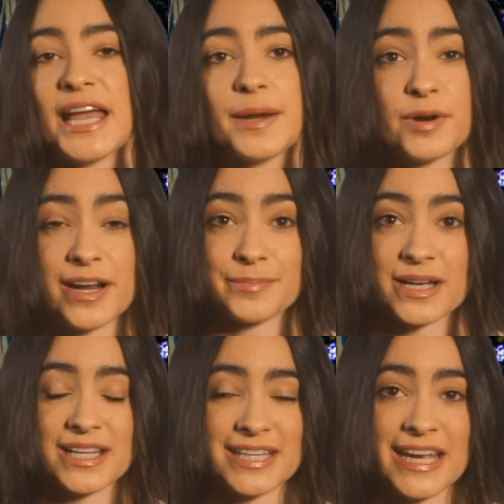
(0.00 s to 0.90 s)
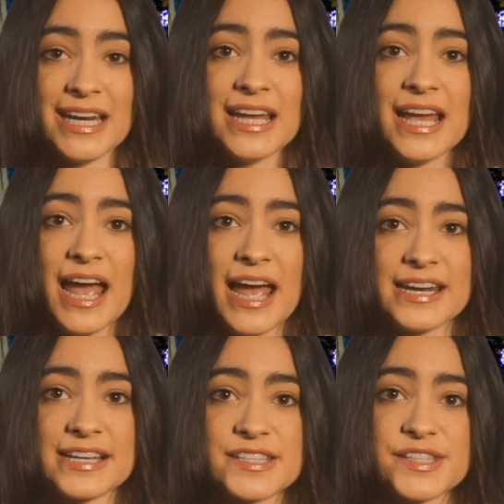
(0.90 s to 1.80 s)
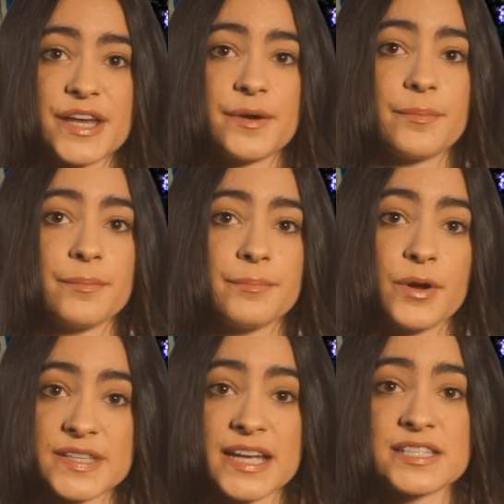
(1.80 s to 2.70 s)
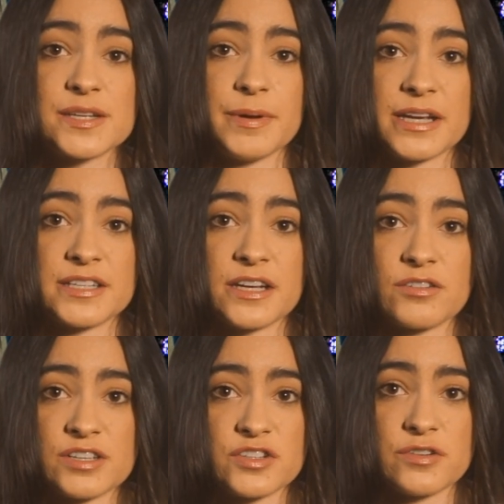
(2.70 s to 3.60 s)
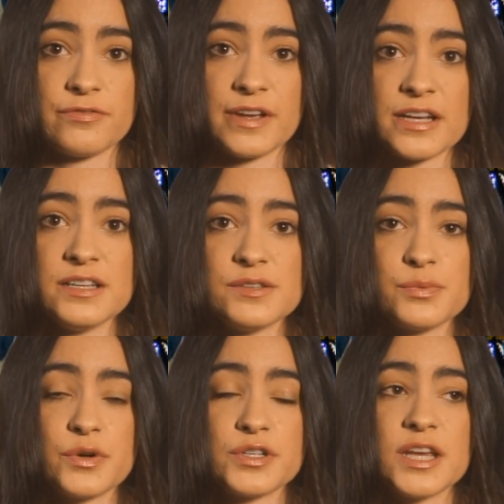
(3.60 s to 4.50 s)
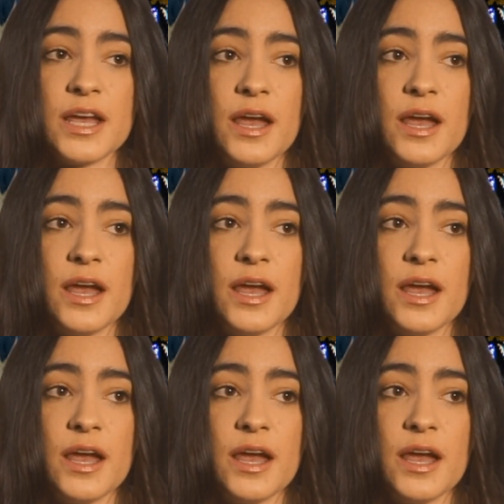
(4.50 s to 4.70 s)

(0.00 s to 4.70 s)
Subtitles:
Ibrahim Kalin announced that mosaics depicting Christian figures would